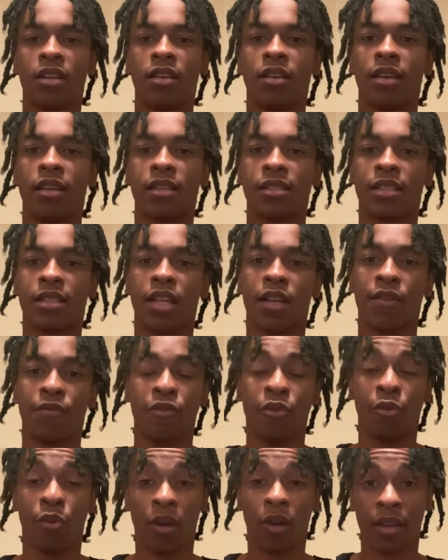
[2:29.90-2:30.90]
instead of
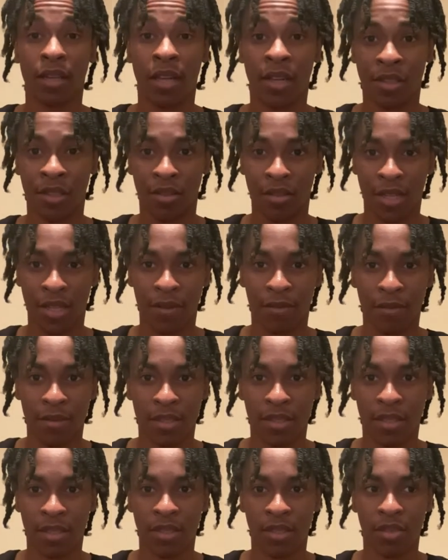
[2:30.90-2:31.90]
you working out your
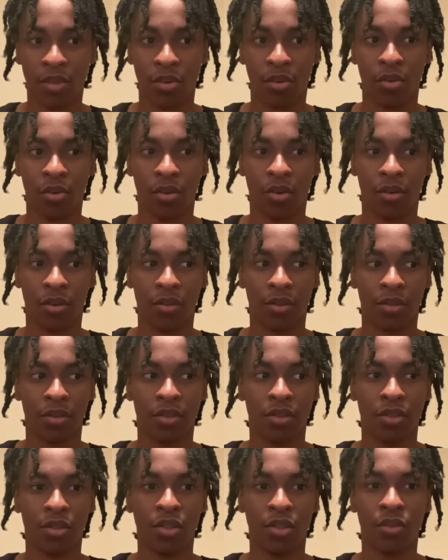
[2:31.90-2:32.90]
differences or
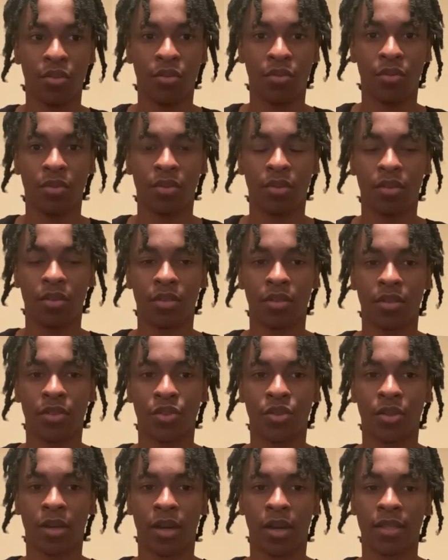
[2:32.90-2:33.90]
you
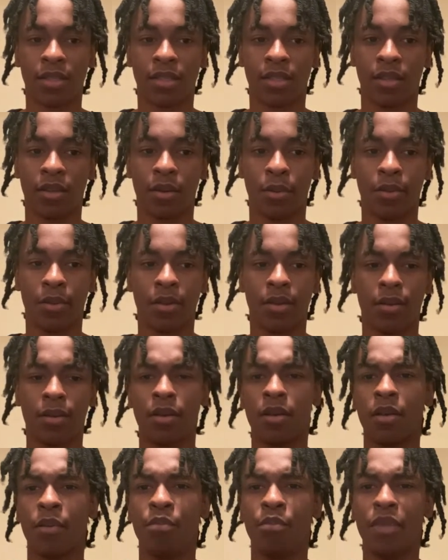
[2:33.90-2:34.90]
trying to
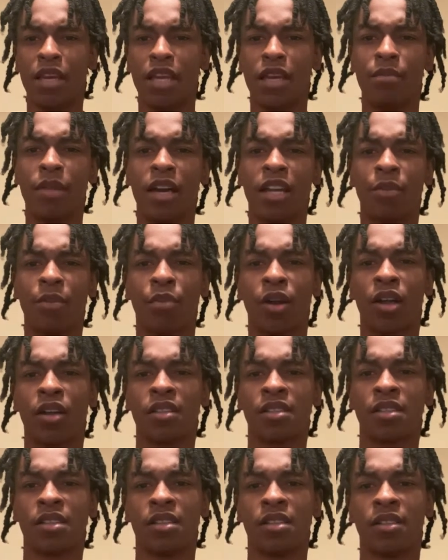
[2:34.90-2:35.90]
be a better
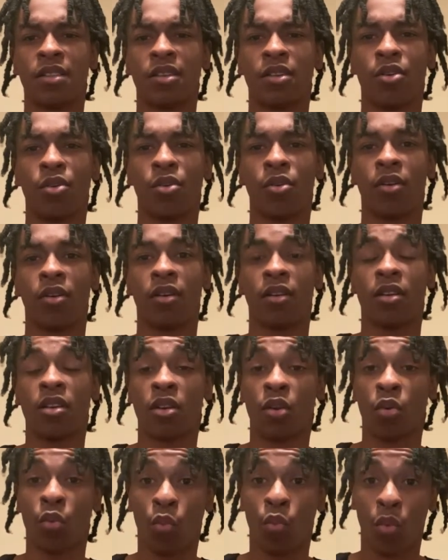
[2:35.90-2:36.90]
person or
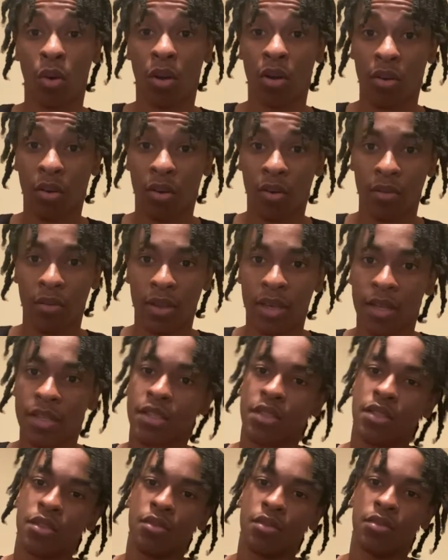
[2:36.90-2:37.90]
work on
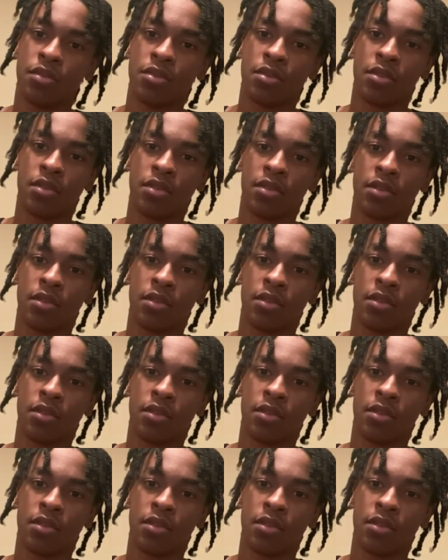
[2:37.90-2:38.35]
issues